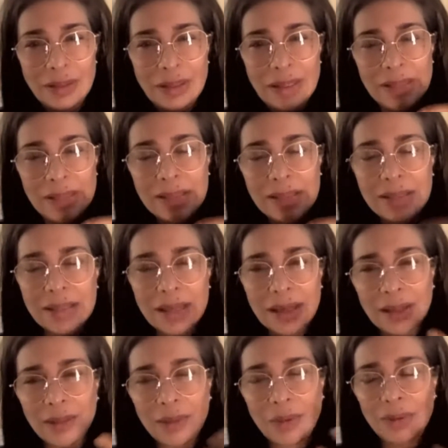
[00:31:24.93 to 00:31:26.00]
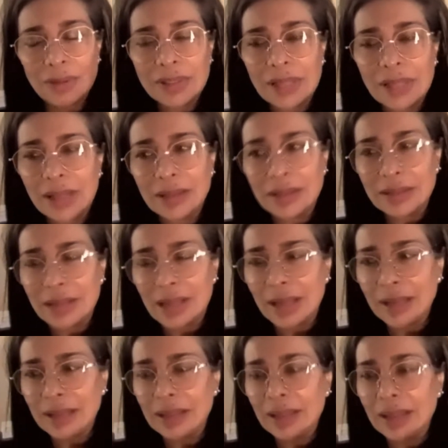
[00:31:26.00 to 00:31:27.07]
It's exactly what Rosena
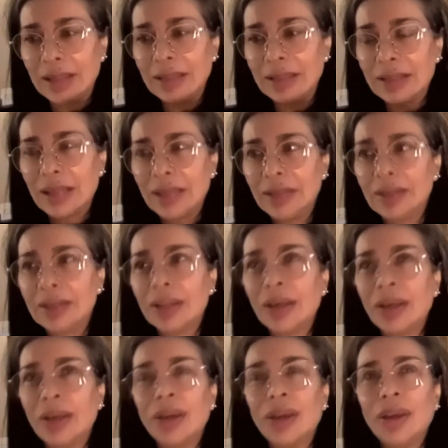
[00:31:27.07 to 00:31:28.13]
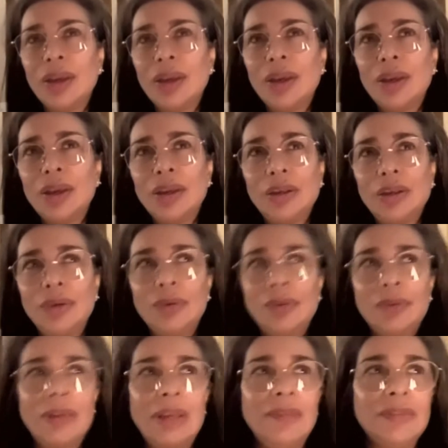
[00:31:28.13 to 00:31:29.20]
said, in a sense that you
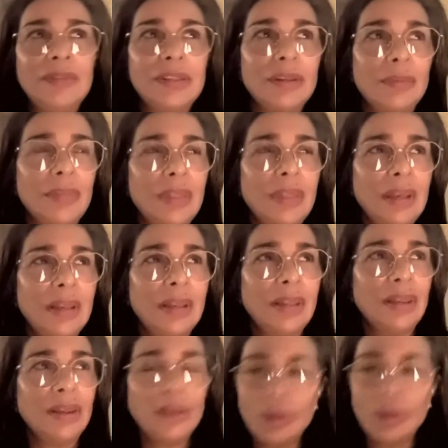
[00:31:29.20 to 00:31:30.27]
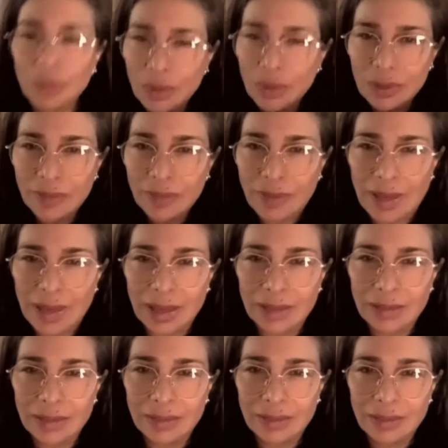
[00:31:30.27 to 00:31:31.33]
grieve something that you could have
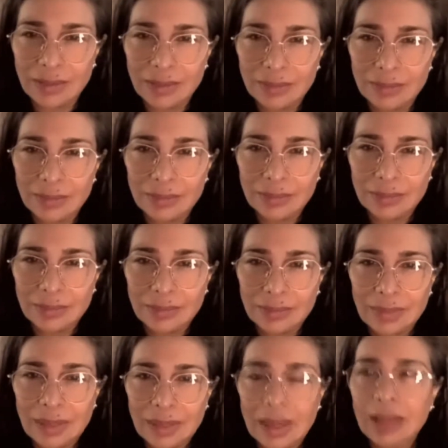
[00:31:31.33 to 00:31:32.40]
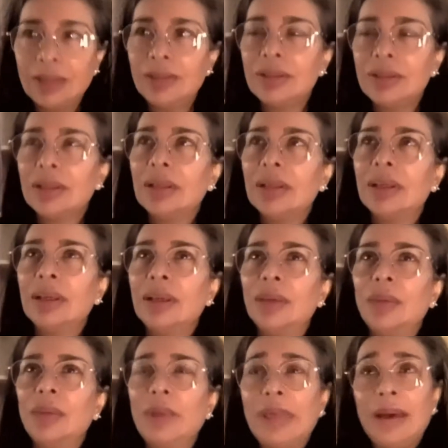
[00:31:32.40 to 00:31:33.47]
had. And
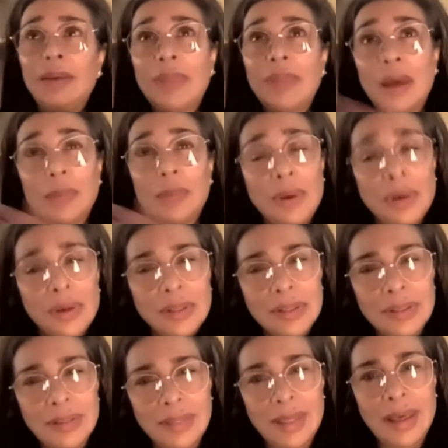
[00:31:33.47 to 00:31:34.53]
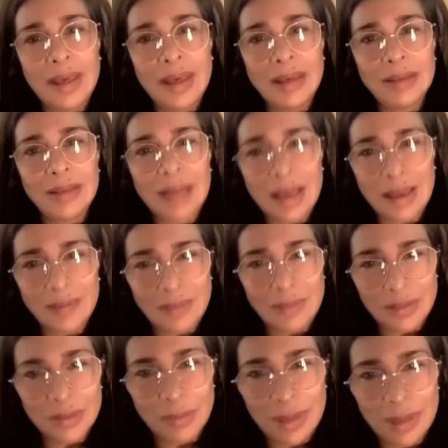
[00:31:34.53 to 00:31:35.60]
without that person there to have
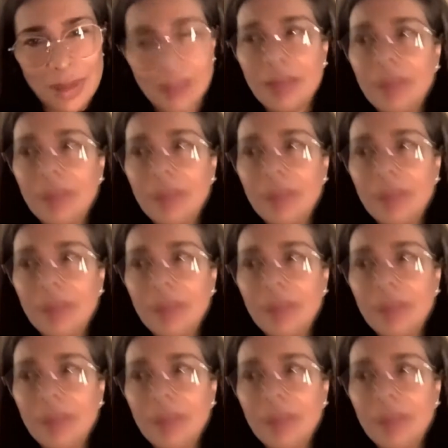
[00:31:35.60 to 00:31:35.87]
it with,